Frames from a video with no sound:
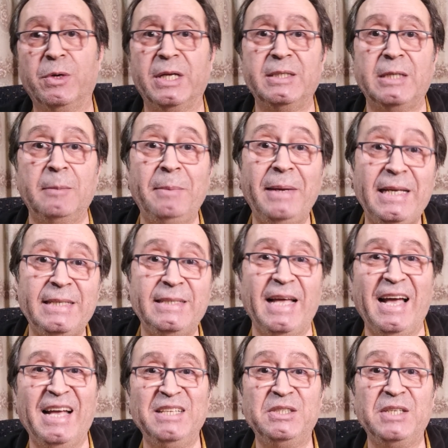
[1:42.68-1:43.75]
Oriental belly
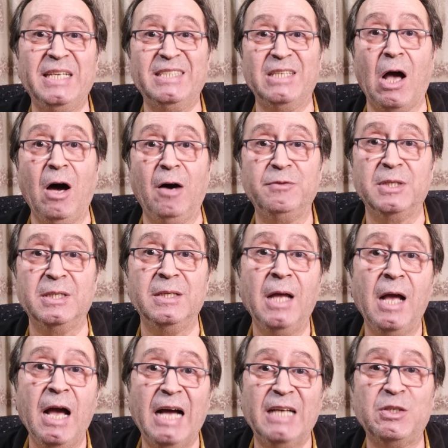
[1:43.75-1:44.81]
dance is often
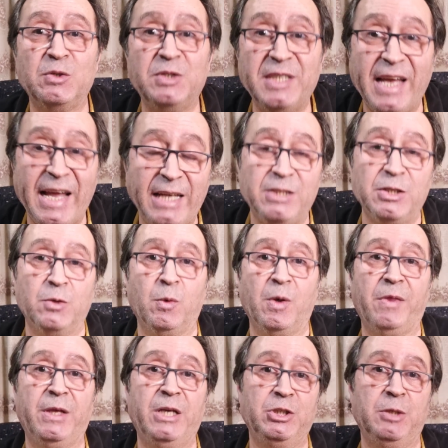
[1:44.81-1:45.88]
associated
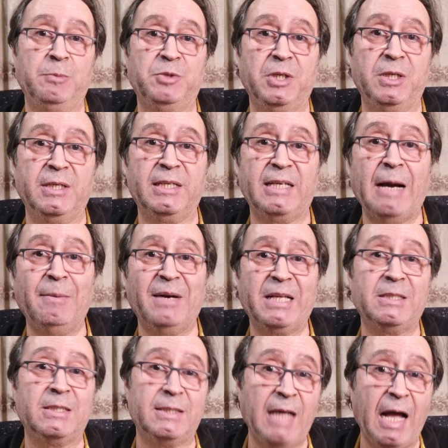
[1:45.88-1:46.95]
with Egyptian
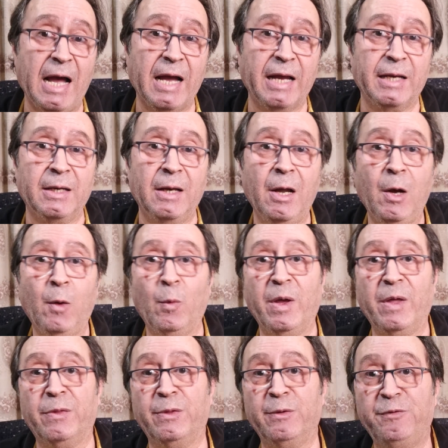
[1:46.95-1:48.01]
cabaret style,
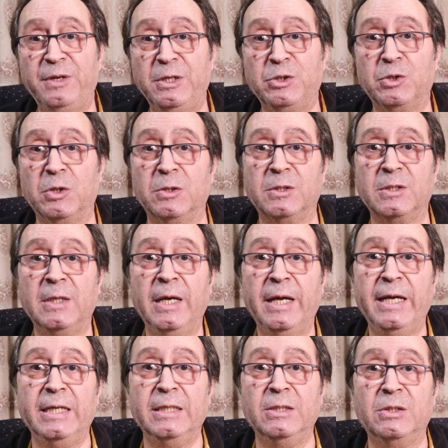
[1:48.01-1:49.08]
with features
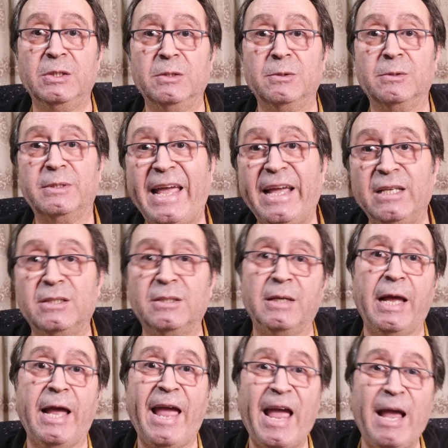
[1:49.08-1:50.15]
intricate
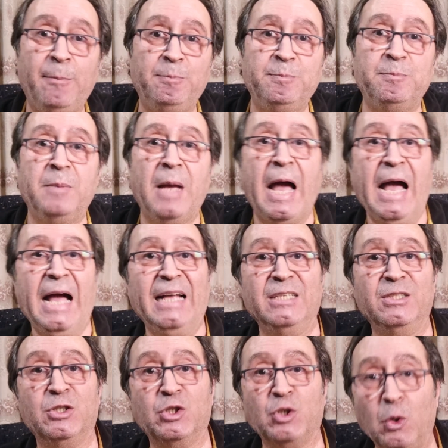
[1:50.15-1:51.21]
hip
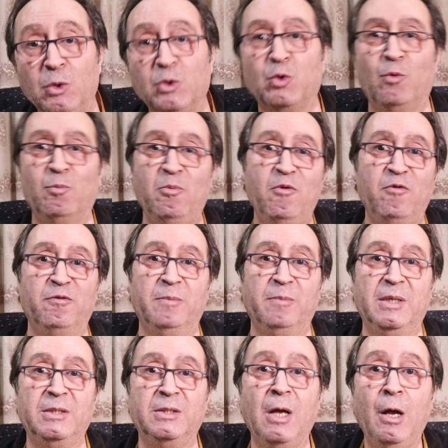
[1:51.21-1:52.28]
and torso
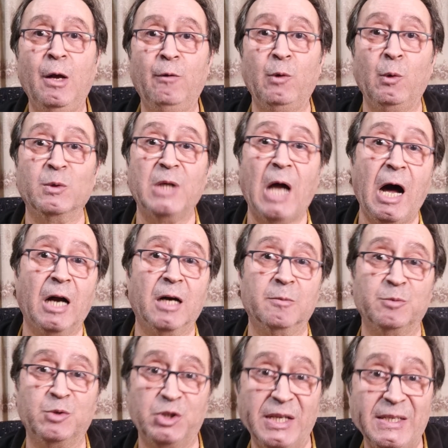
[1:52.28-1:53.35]
movements, fluid
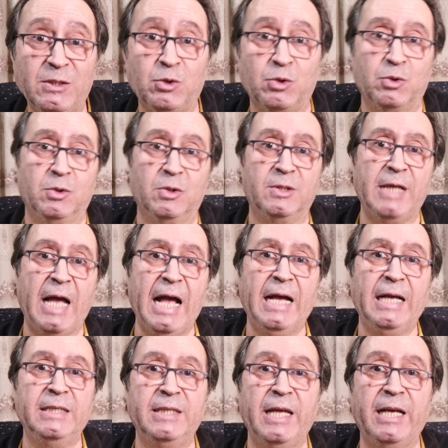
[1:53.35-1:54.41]
arm gestures,
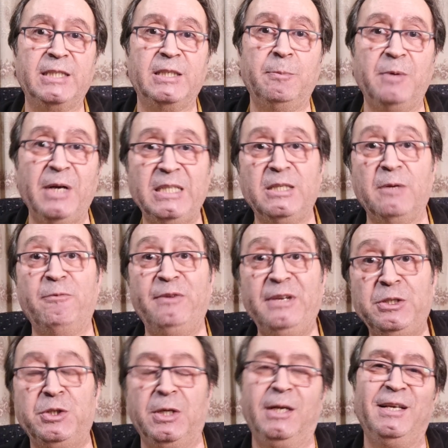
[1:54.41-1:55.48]
and expressive
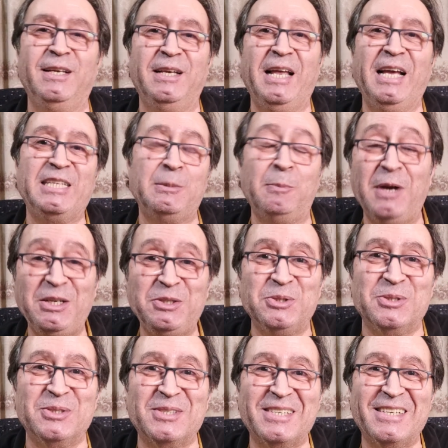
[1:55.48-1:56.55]
facial
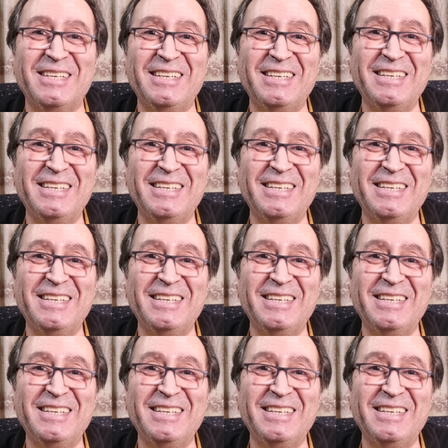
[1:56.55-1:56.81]
expressions.